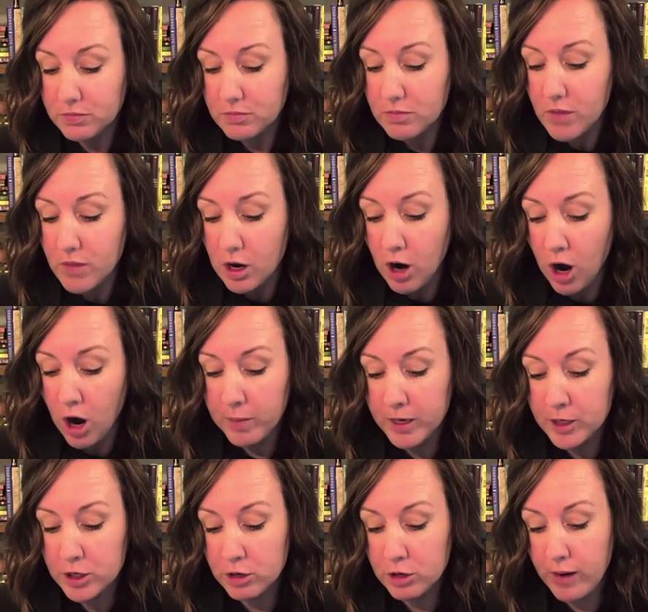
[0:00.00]
comment
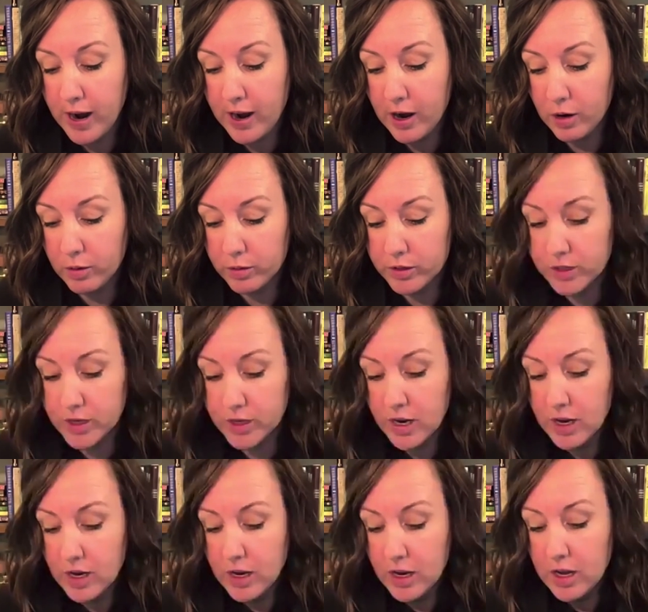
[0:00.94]
around,
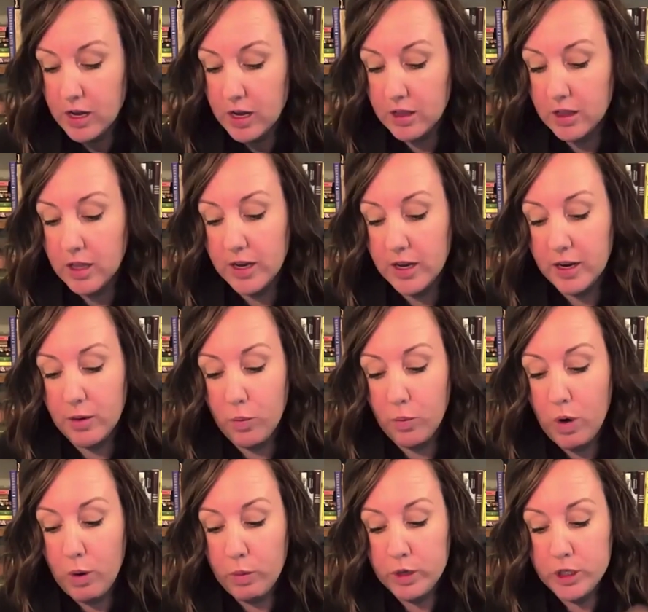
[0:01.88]
like,
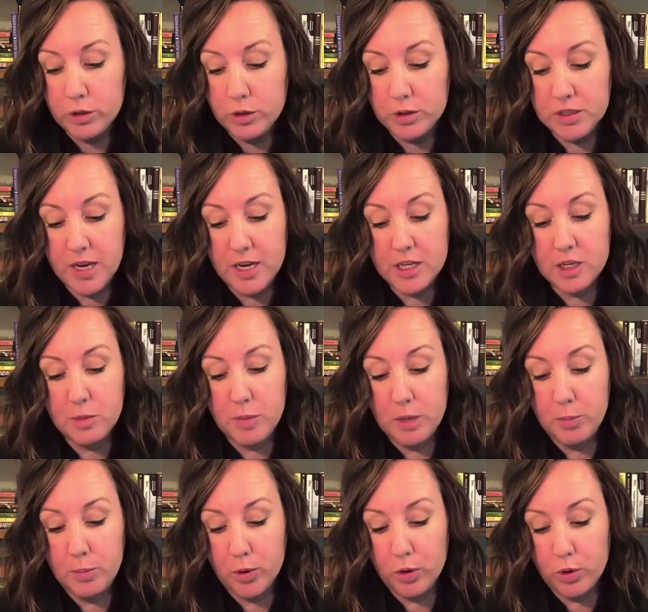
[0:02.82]
what would you say to
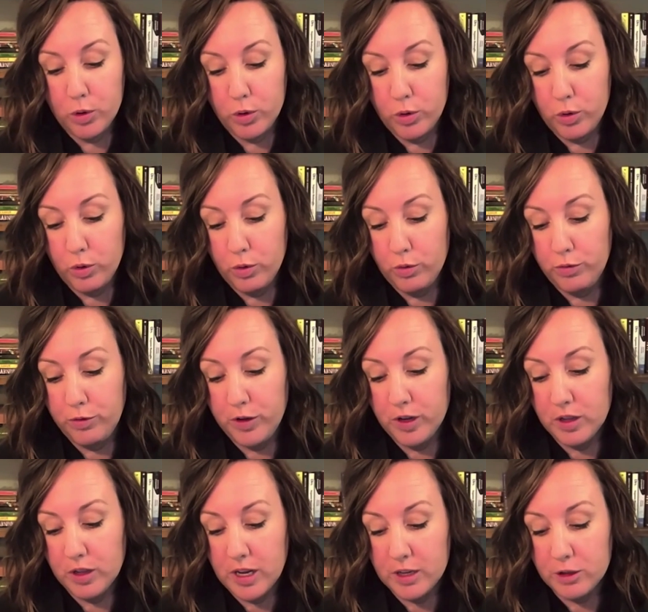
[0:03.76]
people who
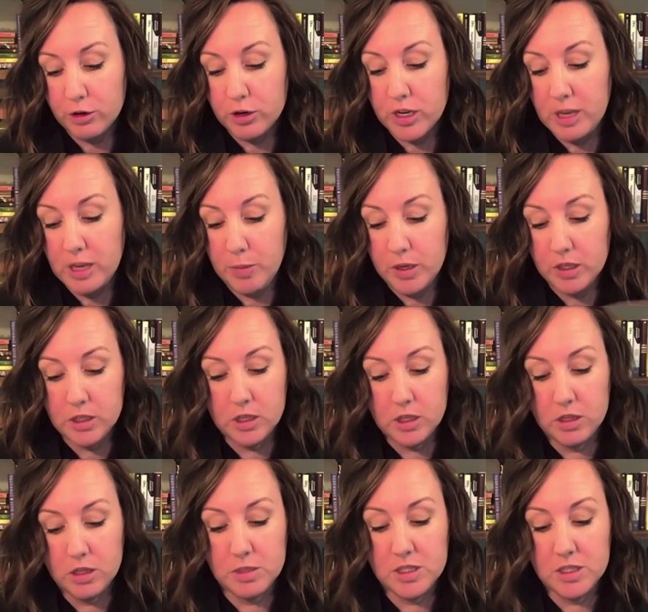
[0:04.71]
feel like they're keeping to
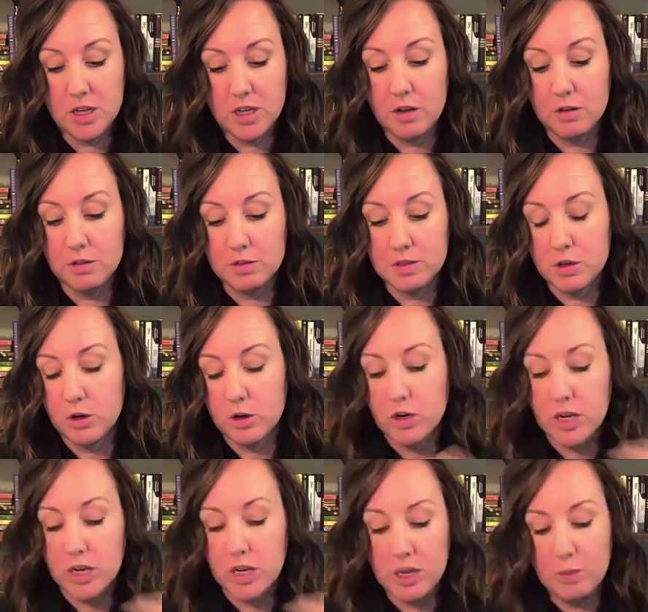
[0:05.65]
themselves or
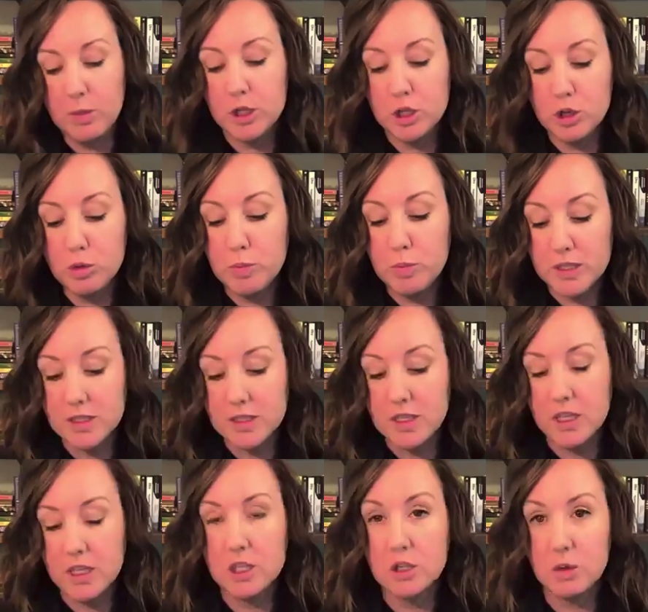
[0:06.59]
keeping too busy
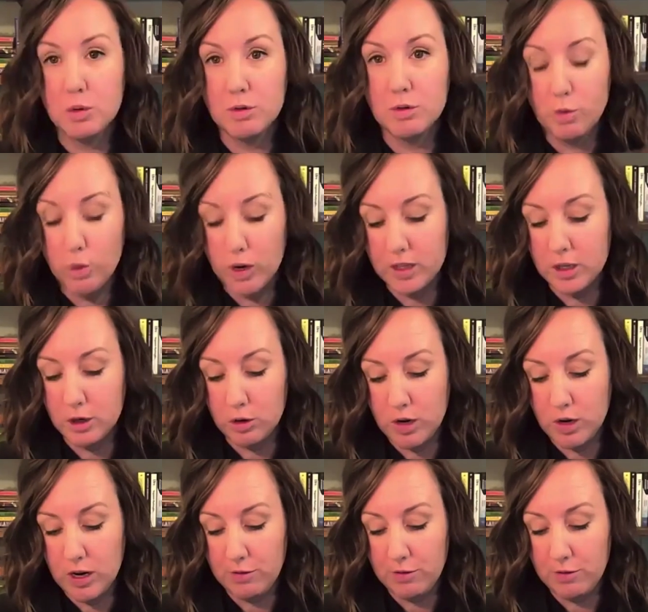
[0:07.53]
to avoid the
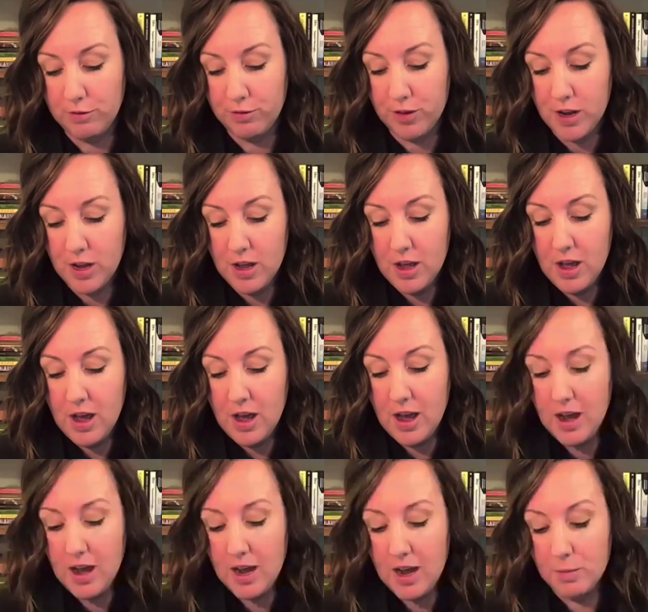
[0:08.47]
grief,
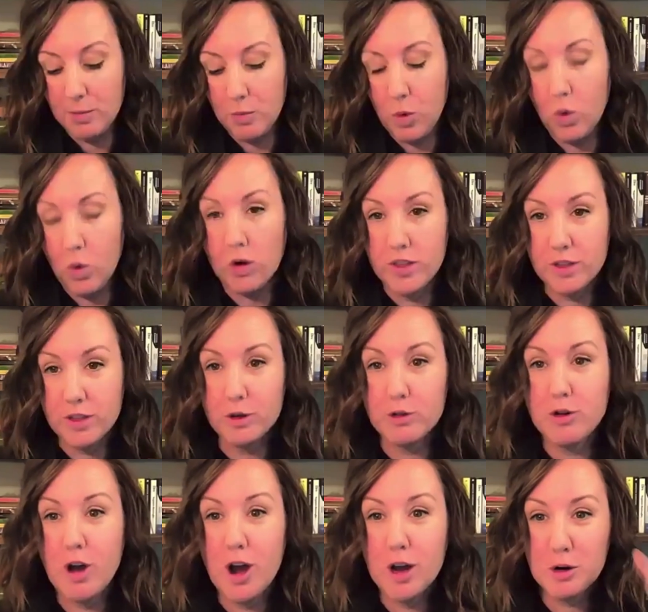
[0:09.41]
or that they're
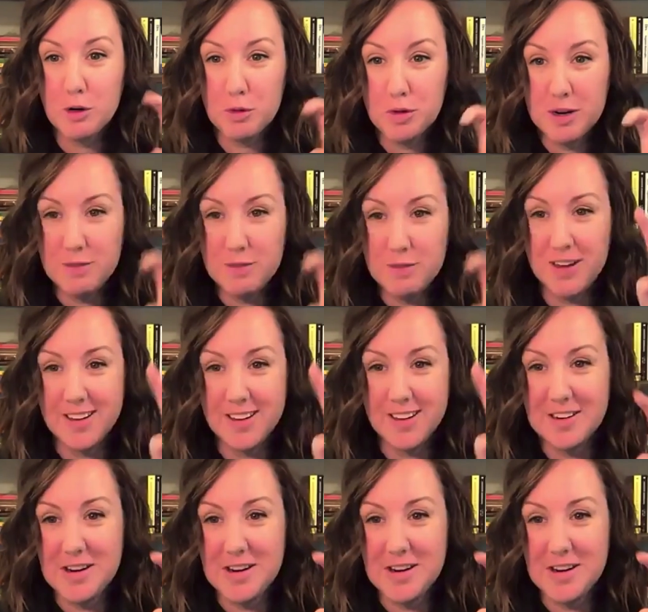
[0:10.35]
not grieving